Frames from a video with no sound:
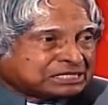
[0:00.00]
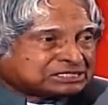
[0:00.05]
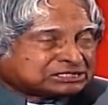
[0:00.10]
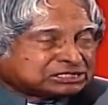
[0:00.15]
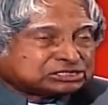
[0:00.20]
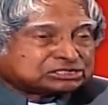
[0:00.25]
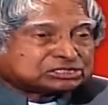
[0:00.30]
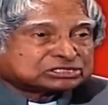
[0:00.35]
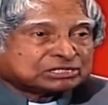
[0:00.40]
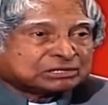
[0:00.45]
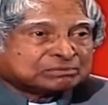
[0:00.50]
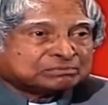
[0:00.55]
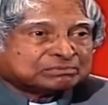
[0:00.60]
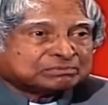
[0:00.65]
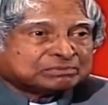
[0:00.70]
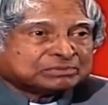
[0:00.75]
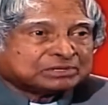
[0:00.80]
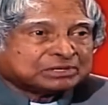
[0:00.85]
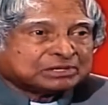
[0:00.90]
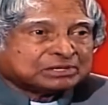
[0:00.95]
system,
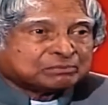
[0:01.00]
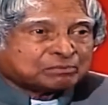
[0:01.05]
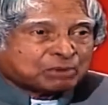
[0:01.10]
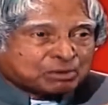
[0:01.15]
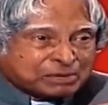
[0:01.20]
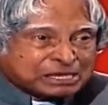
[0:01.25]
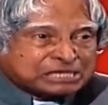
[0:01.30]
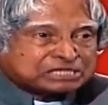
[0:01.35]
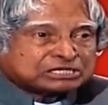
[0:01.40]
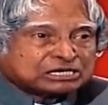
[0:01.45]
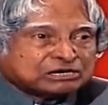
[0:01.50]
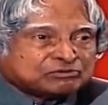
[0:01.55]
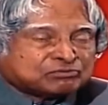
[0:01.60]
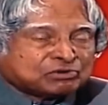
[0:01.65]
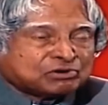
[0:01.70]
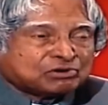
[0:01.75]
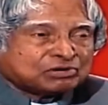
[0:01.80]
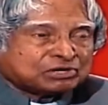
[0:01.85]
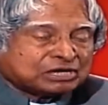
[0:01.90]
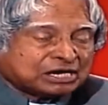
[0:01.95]
mobile
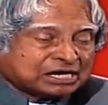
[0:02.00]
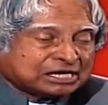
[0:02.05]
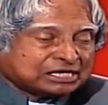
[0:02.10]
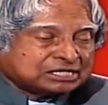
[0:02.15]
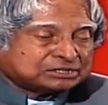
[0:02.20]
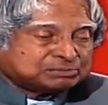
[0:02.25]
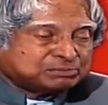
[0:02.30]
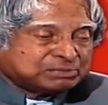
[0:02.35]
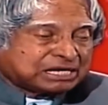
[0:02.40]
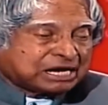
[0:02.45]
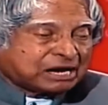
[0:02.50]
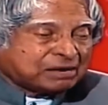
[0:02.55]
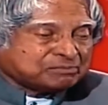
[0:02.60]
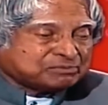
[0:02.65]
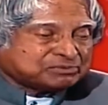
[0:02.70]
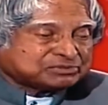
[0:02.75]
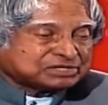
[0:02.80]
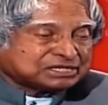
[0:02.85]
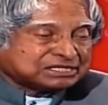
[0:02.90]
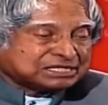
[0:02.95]
telephone
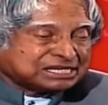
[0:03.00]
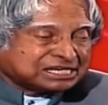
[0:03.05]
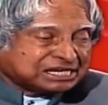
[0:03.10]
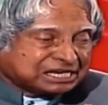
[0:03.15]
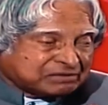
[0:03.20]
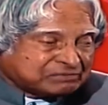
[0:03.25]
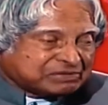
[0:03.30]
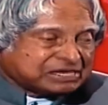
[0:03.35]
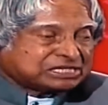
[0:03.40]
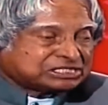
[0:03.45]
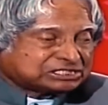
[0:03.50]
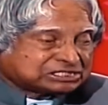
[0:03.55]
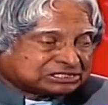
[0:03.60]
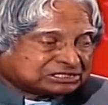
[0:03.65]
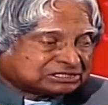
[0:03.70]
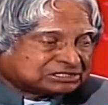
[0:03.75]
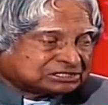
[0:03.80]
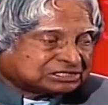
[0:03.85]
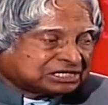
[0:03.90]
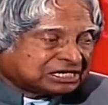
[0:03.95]
becomes an
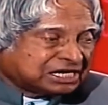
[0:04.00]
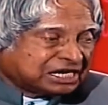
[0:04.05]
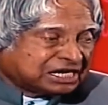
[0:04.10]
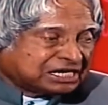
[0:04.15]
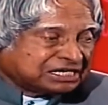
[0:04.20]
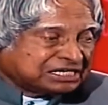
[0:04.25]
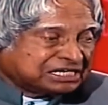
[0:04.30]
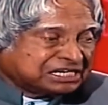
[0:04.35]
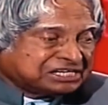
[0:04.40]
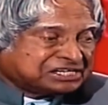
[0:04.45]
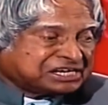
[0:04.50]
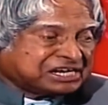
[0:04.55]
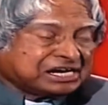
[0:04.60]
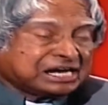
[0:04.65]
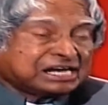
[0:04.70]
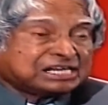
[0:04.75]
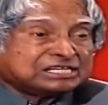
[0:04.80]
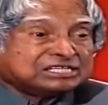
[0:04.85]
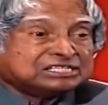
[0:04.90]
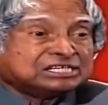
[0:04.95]
innovation.
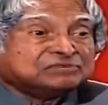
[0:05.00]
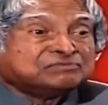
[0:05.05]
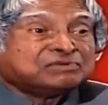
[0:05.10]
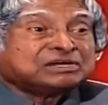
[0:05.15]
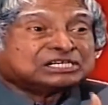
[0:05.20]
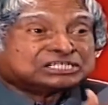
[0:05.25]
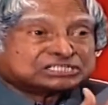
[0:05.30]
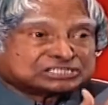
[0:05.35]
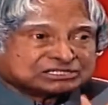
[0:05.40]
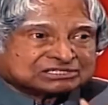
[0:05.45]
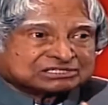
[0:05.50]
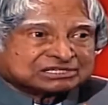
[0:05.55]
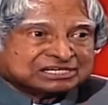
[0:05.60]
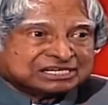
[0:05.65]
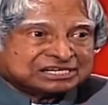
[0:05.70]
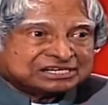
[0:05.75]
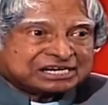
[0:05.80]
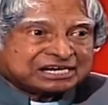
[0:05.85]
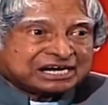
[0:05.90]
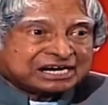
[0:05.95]
Internet is invention.
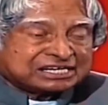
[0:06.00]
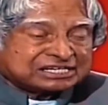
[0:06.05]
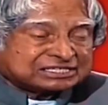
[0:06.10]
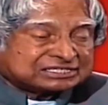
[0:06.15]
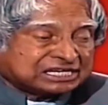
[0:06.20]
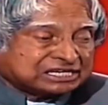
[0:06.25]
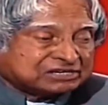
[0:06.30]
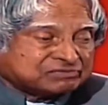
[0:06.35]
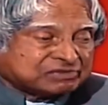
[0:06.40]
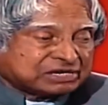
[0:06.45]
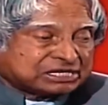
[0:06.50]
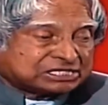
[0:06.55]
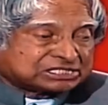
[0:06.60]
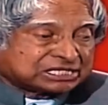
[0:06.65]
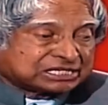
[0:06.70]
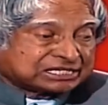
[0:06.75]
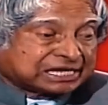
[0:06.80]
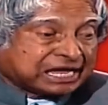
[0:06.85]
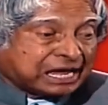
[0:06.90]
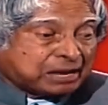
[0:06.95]
Internet is an
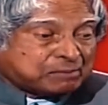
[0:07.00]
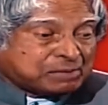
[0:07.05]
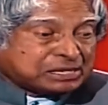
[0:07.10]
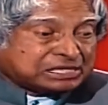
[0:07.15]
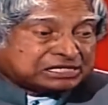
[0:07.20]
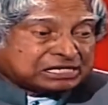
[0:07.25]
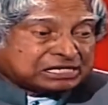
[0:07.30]
invention. Cable